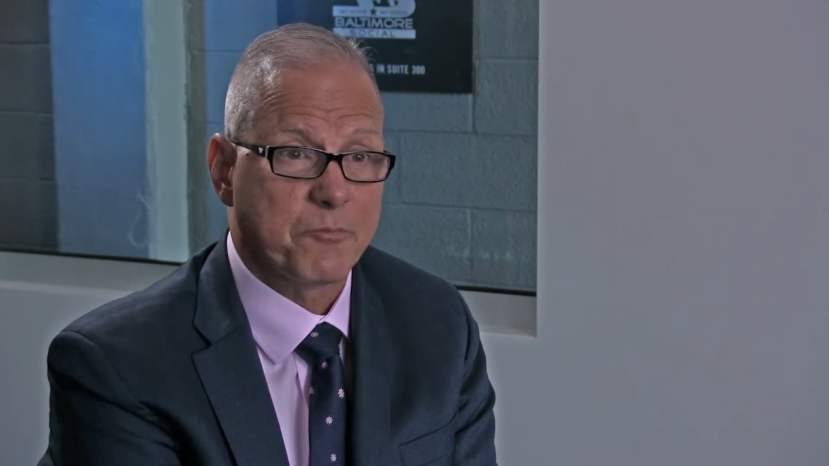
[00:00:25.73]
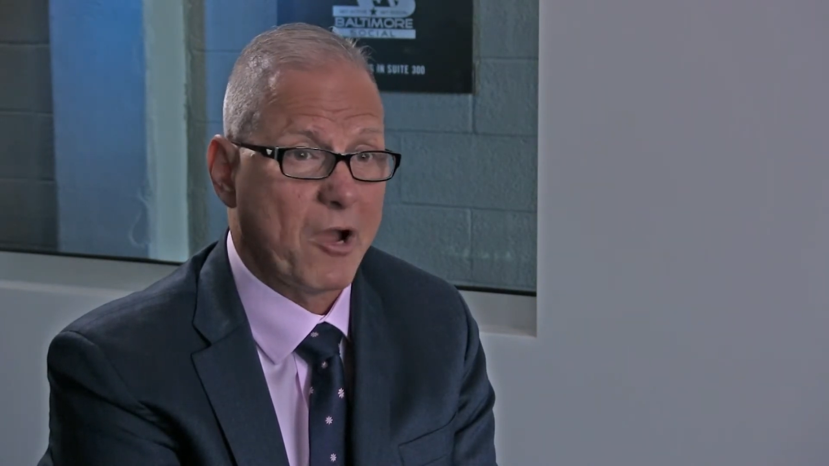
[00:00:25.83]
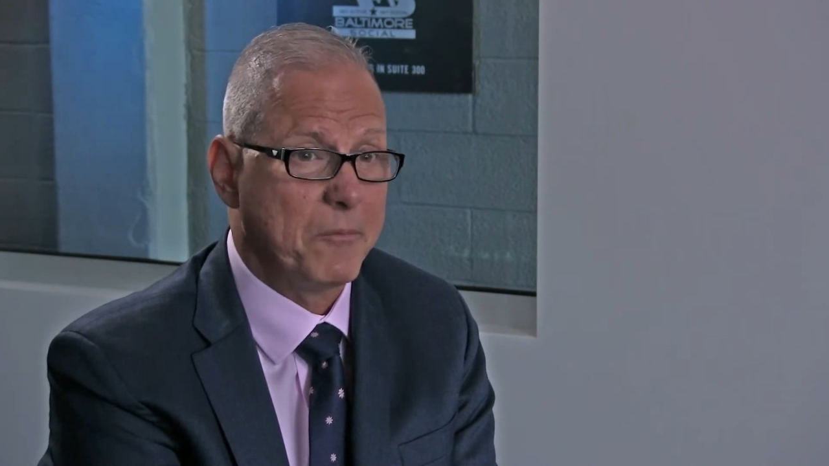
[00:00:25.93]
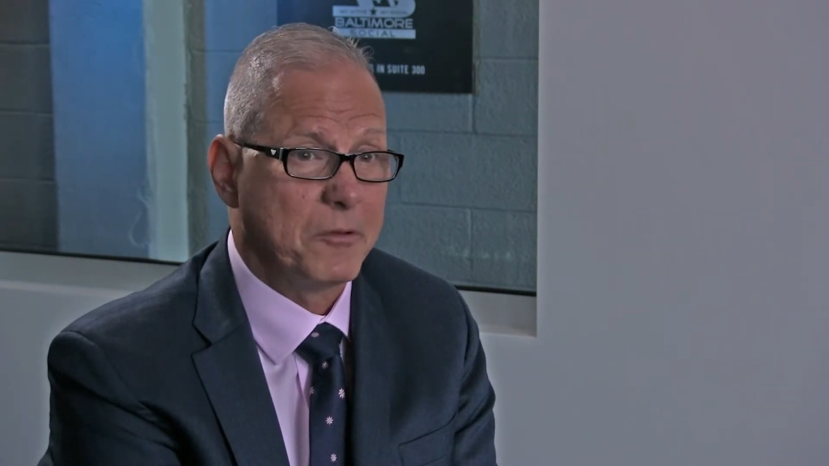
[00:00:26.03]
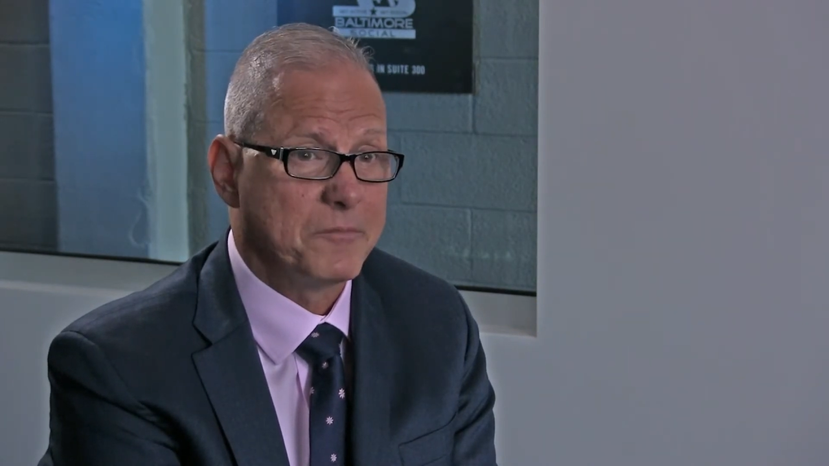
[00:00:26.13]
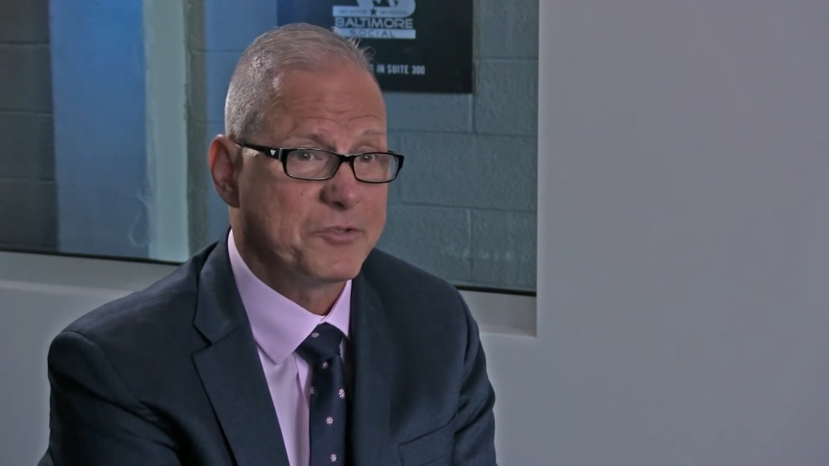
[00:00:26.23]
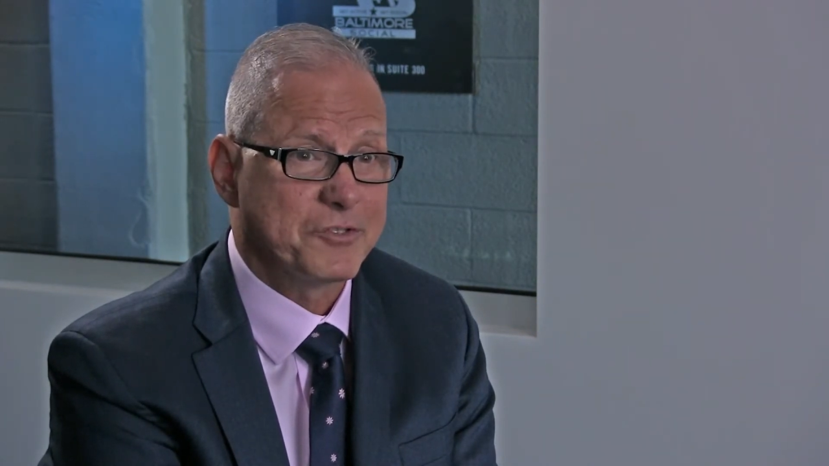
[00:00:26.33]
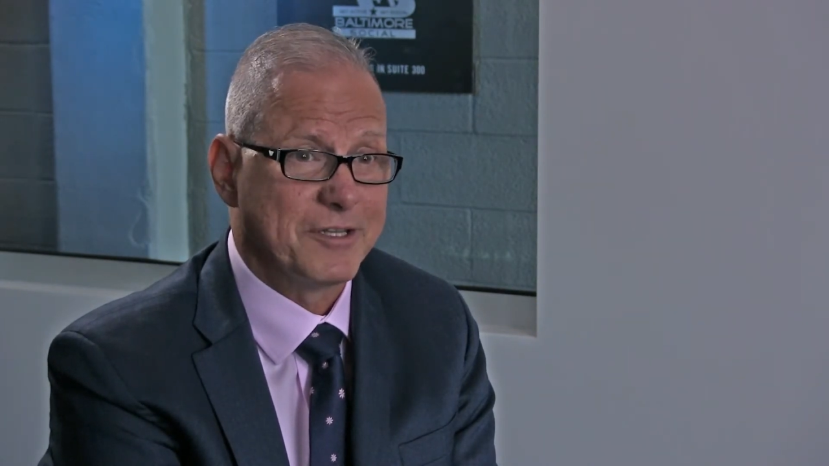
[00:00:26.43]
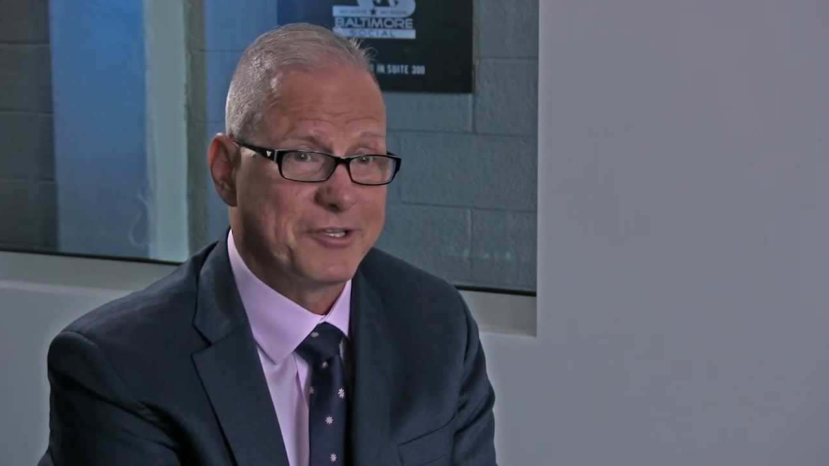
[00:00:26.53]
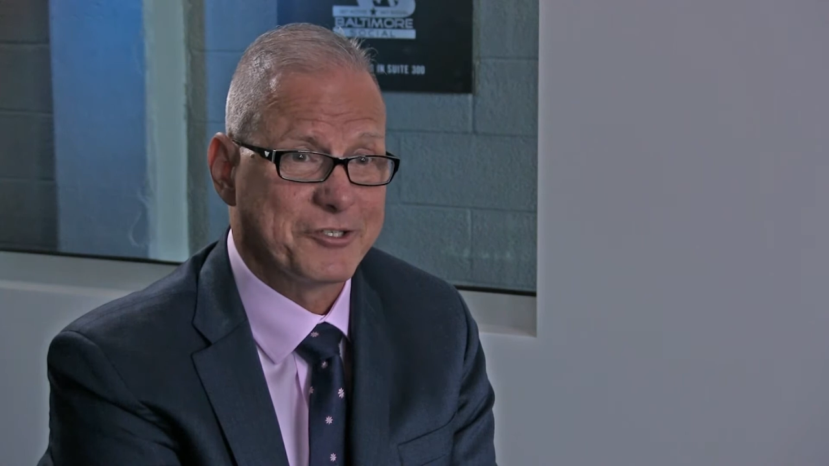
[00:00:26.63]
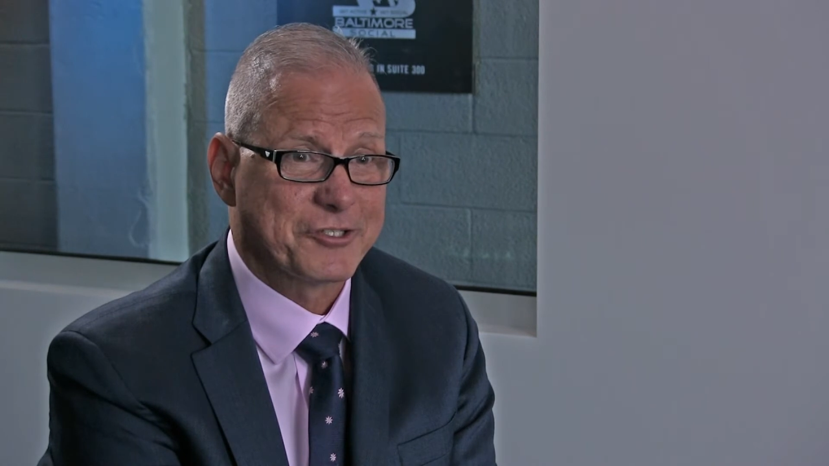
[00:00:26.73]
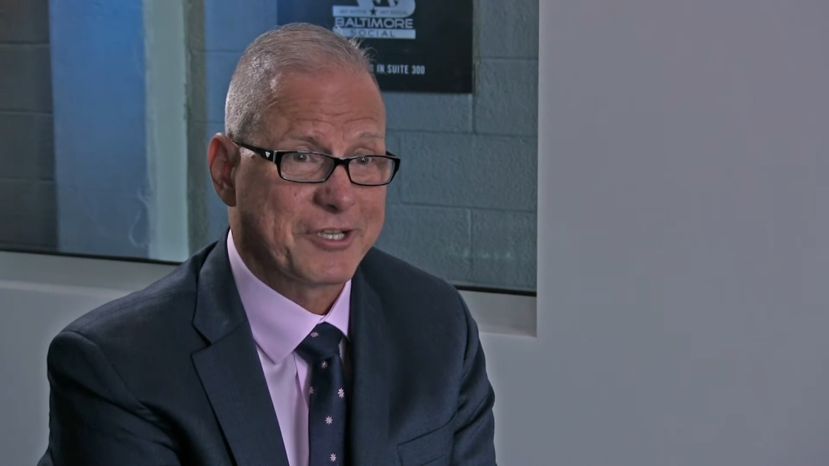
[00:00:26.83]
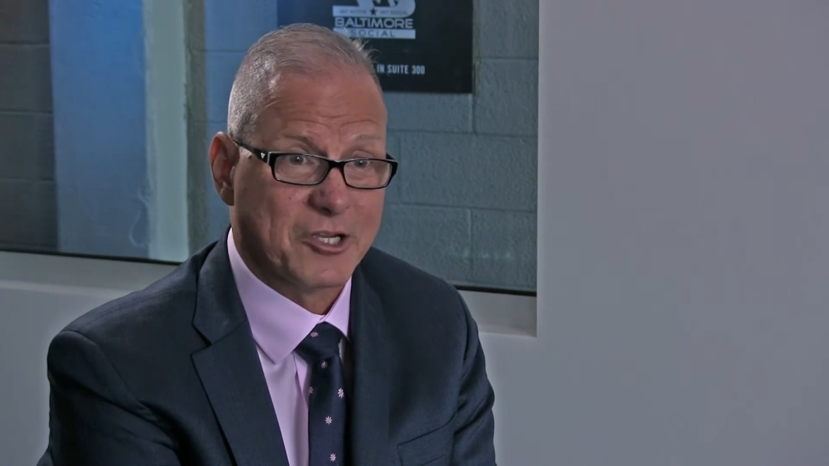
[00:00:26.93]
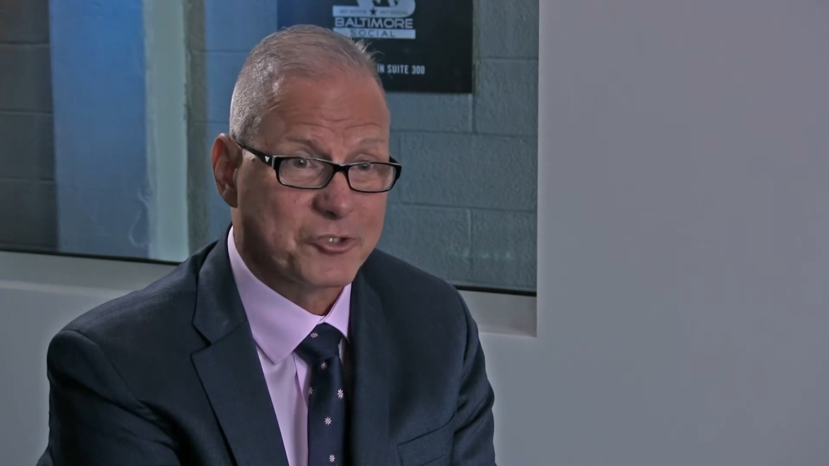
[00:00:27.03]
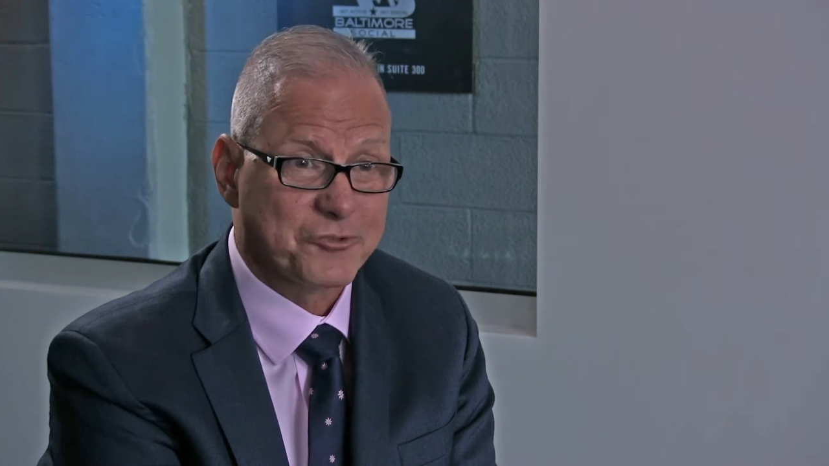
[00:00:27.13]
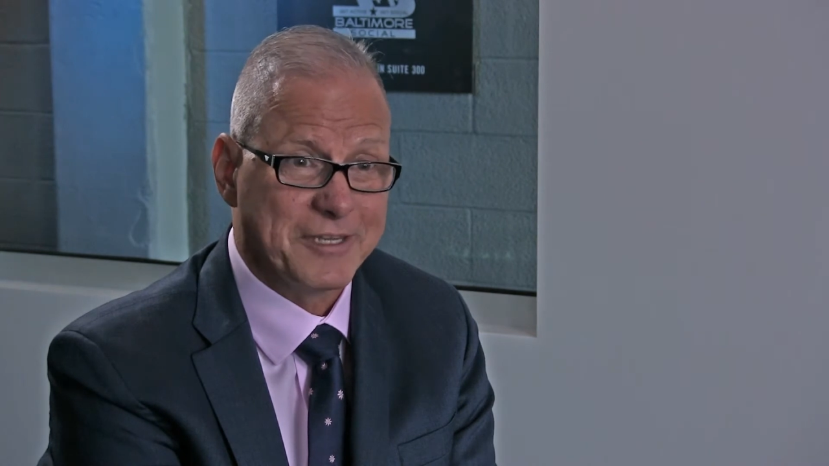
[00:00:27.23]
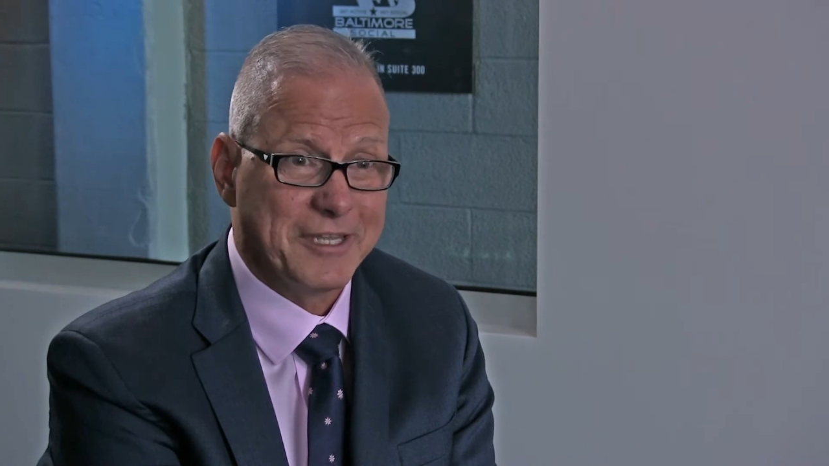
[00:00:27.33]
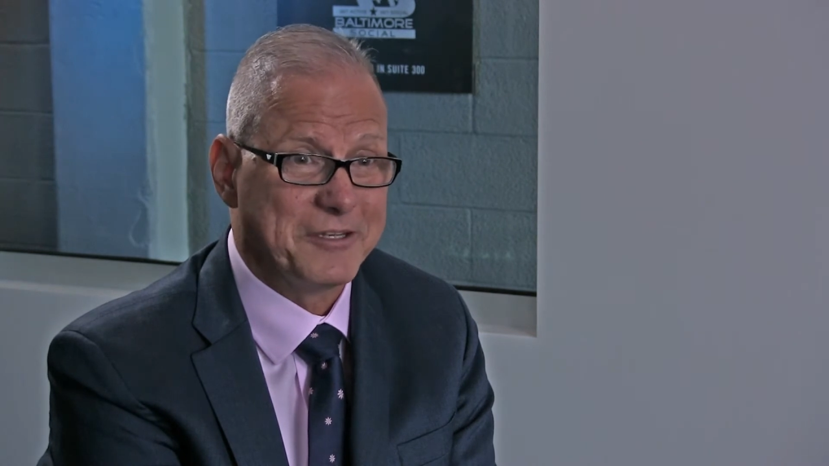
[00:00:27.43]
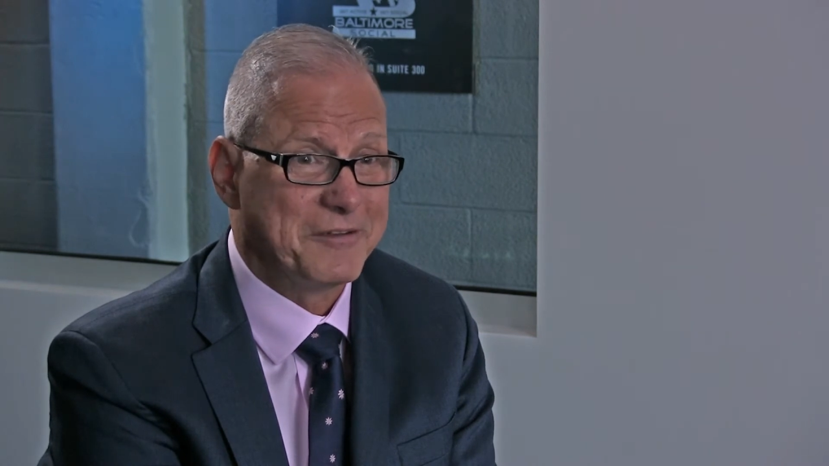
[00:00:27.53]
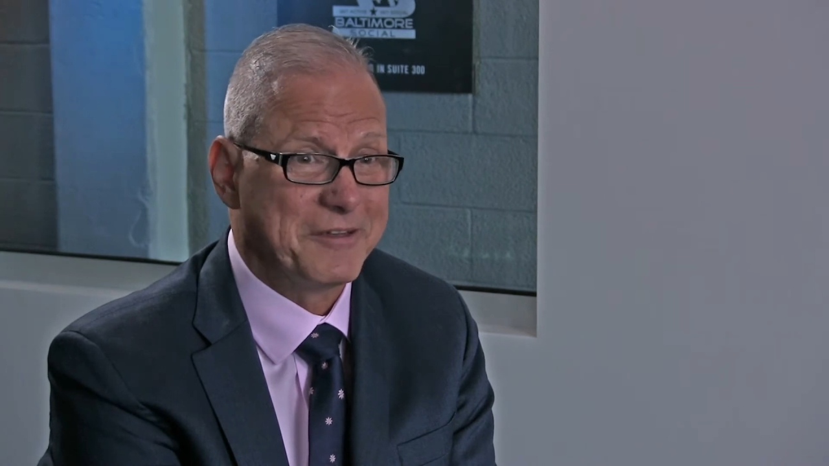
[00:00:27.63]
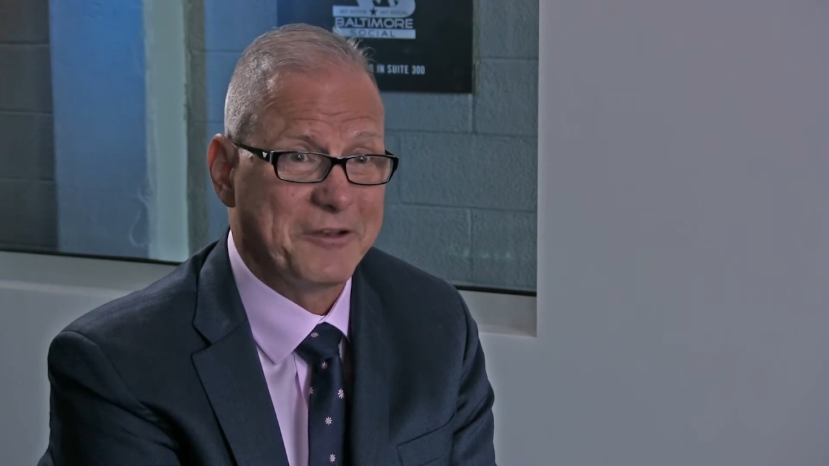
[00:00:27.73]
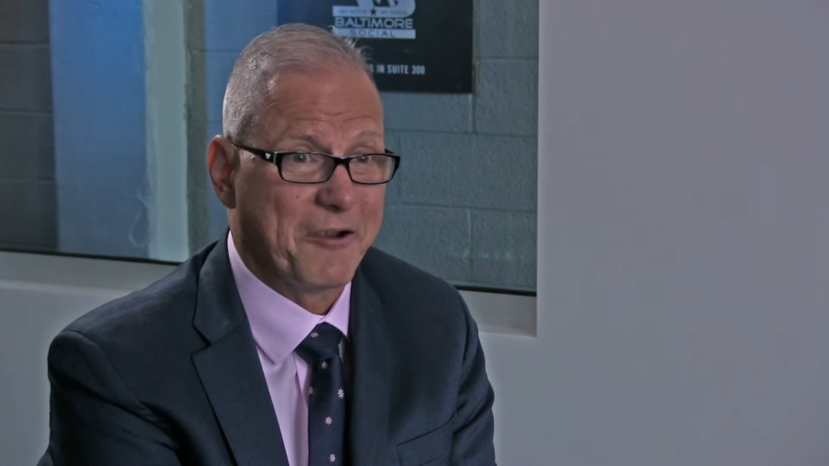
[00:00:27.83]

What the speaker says: problems in this country and in